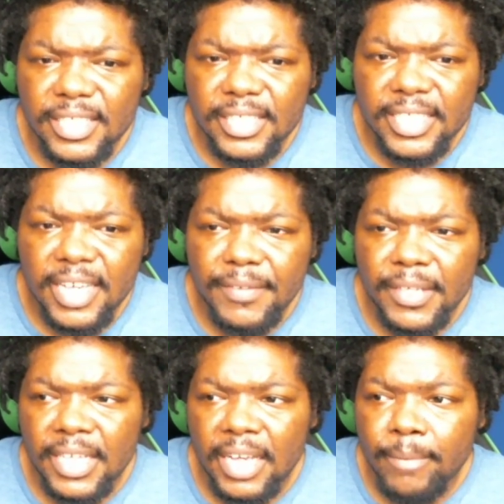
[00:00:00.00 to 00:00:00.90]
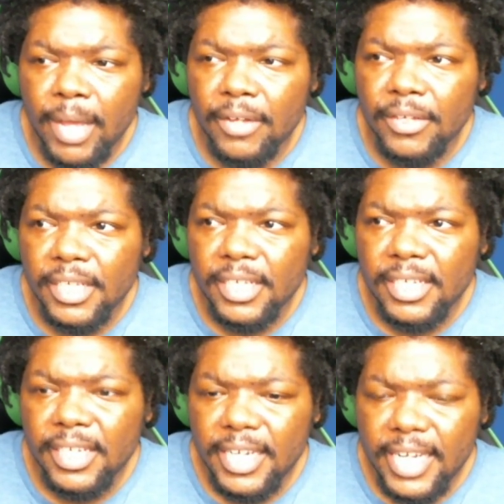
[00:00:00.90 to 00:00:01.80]
Kevin came out,
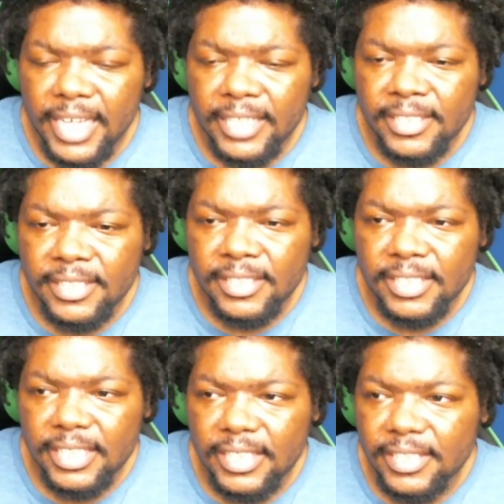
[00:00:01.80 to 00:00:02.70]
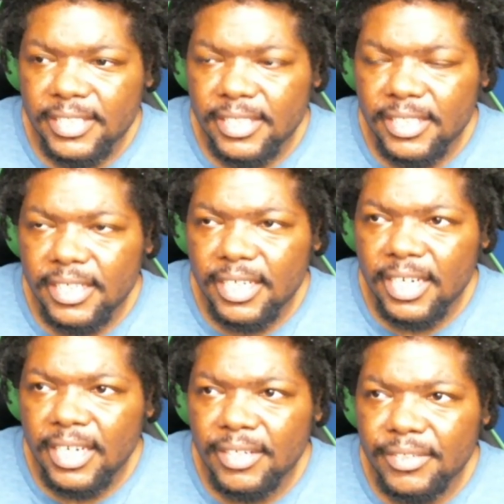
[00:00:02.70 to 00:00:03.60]
and he's
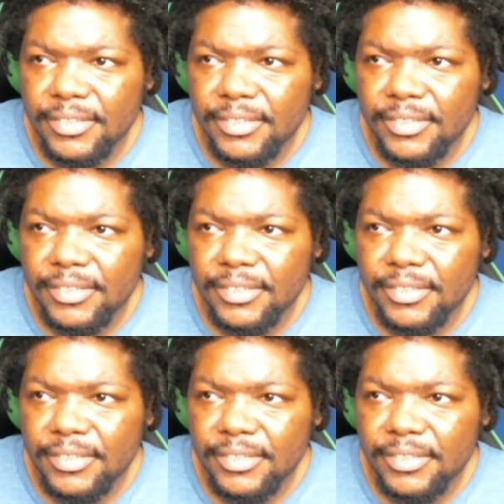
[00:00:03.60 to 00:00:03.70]
because